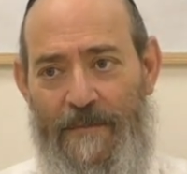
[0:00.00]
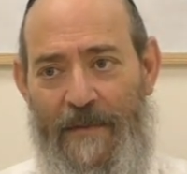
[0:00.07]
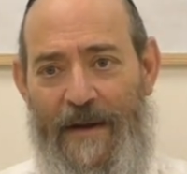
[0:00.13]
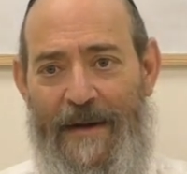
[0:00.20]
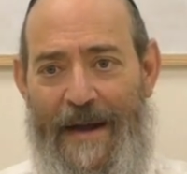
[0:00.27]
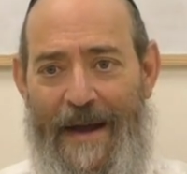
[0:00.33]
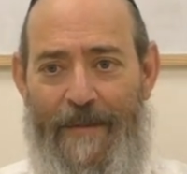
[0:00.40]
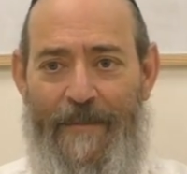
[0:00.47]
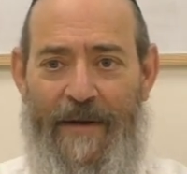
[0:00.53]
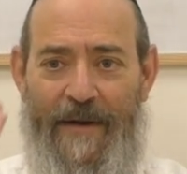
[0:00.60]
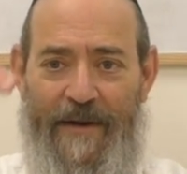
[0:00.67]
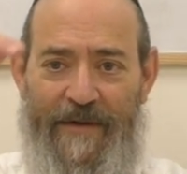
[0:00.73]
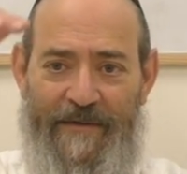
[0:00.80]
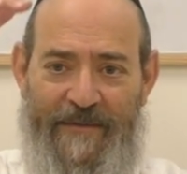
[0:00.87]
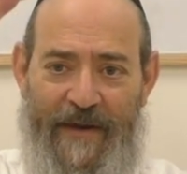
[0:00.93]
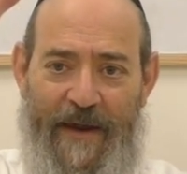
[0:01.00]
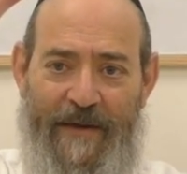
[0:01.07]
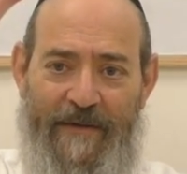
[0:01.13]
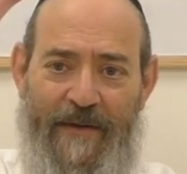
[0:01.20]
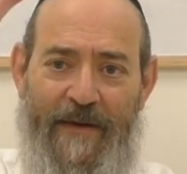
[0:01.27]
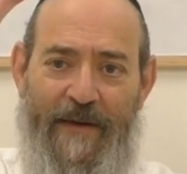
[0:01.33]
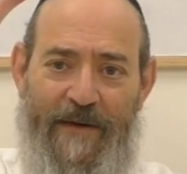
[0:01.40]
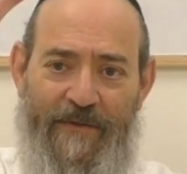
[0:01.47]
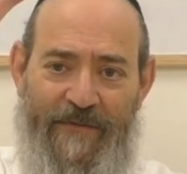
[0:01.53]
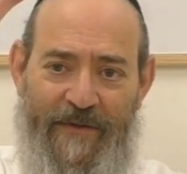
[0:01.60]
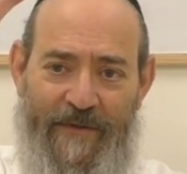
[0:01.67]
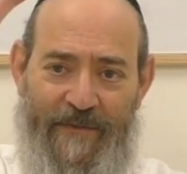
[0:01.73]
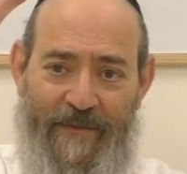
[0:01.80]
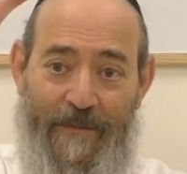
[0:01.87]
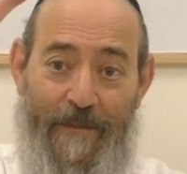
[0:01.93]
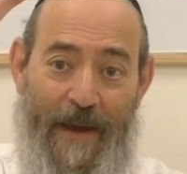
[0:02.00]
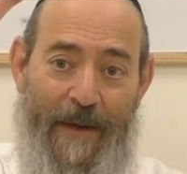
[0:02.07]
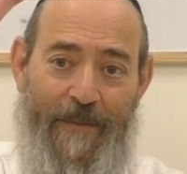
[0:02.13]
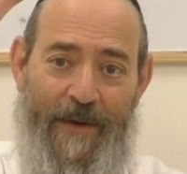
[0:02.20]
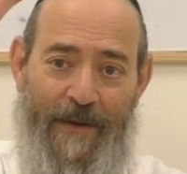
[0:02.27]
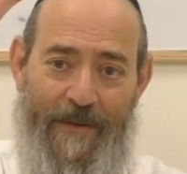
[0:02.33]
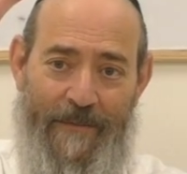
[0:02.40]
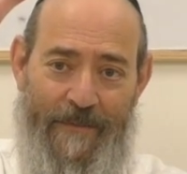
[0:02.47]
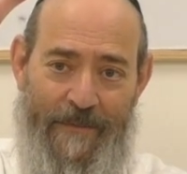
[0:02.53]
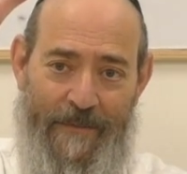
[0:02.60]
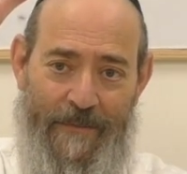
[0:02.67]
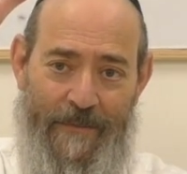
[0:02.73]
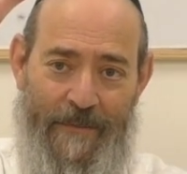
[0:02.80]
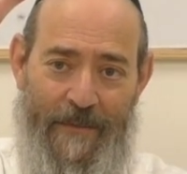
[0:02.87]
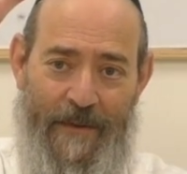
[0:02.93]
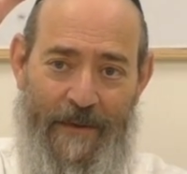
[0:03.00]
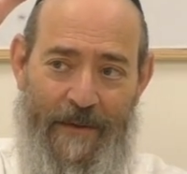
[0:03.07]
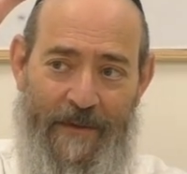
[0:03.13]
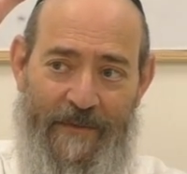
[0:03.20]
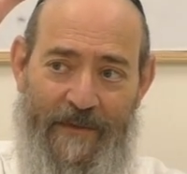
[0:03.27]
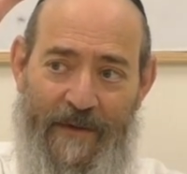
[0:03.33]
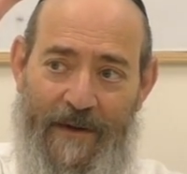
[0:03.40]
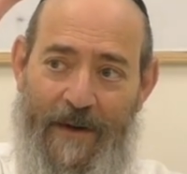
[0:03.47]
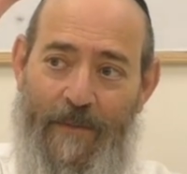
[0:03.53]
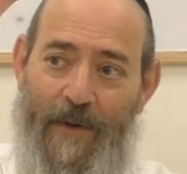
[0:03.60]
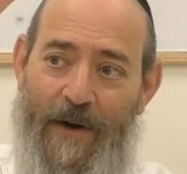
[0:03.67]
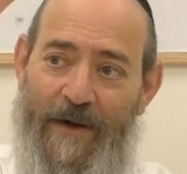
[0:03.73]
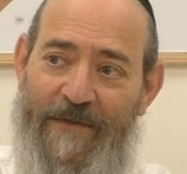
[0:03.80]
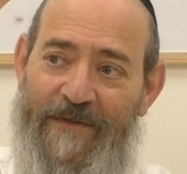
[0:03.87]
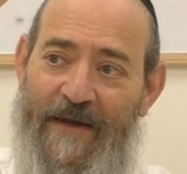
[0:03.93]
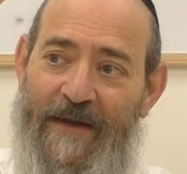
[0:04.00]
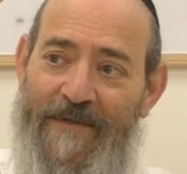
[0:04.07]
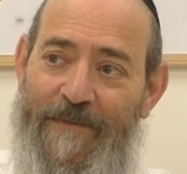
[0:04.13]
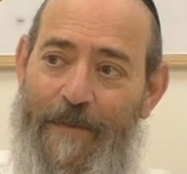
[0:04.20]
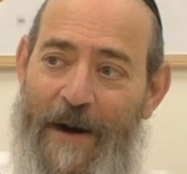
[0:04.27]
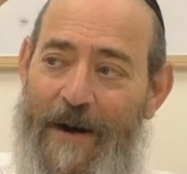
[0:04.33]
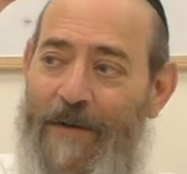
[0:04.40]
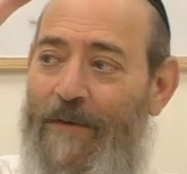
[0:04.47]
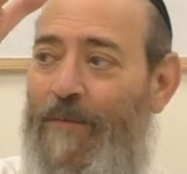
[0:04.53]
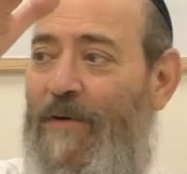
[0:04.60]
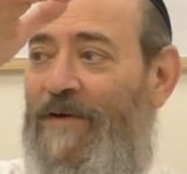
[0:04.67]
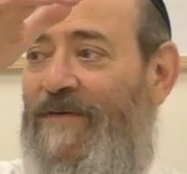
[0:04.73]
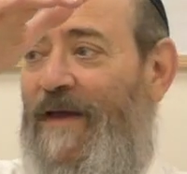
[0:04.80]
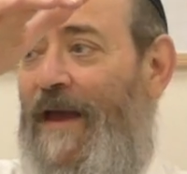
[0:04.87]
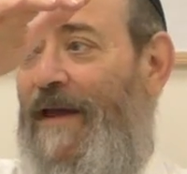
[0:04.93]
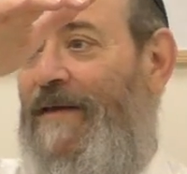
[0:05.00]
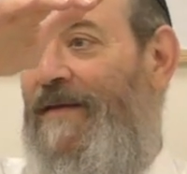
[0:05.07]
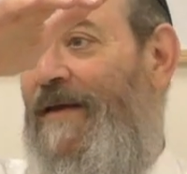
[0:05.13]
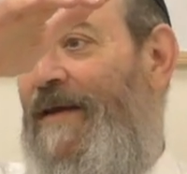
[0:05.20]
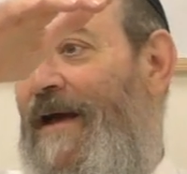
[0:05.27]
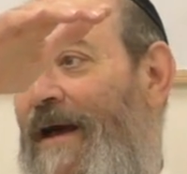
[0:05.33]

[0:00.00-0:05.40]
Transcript: an amma is 18 inches, maybe. So the Gemara says Paro was 18.